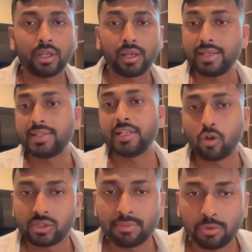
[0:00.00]
crazy
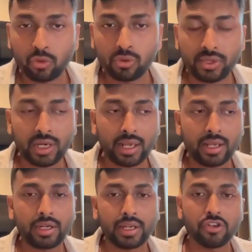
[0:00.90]
concept, you could say. Like,
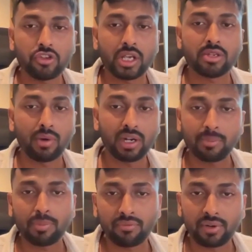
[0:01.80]
it can change
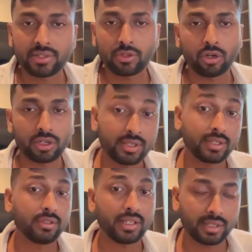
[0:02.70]
multiple fronts, not
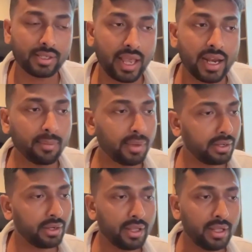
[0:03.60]
just the scaling,
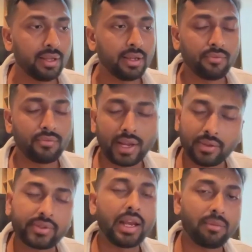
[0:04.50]
but we are in
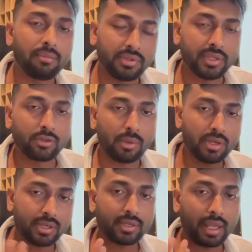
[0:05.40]
the scaling business, so I'm
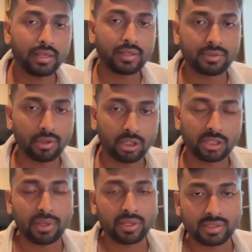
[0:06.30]
just saying on the
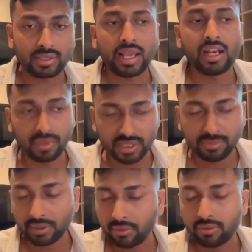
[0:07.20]
scaling
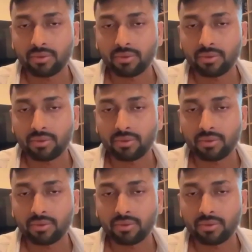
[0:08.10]
perspective.